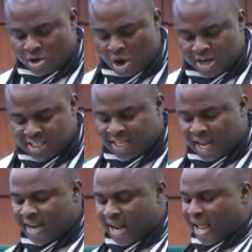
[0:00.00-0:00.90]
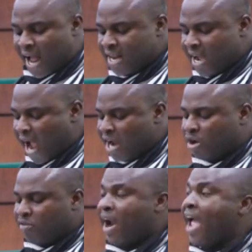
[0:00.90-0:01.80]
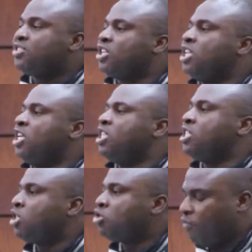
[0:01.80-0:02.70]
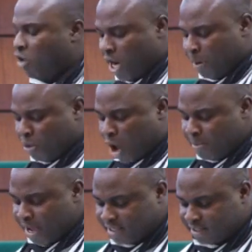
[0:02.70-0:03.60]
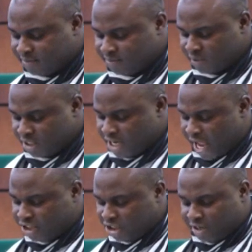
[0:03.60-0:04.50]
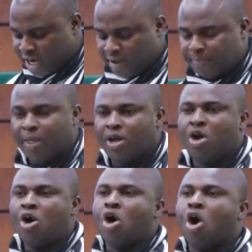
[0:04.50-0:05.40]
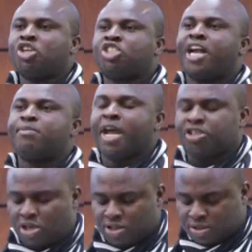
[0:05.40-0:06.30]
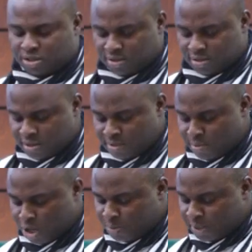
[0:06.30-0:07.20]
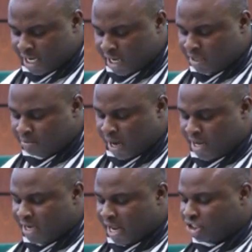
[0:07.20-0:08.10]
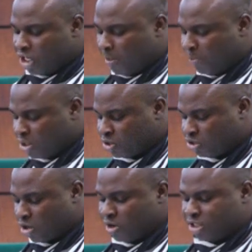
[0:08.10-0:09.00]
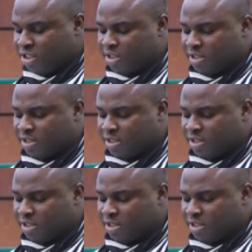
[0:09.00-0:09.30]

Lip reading: Cognizant that at the height of rising indices of unemployment in Nigeria, urgent measures must be taken by the Nigerian Ports Authority,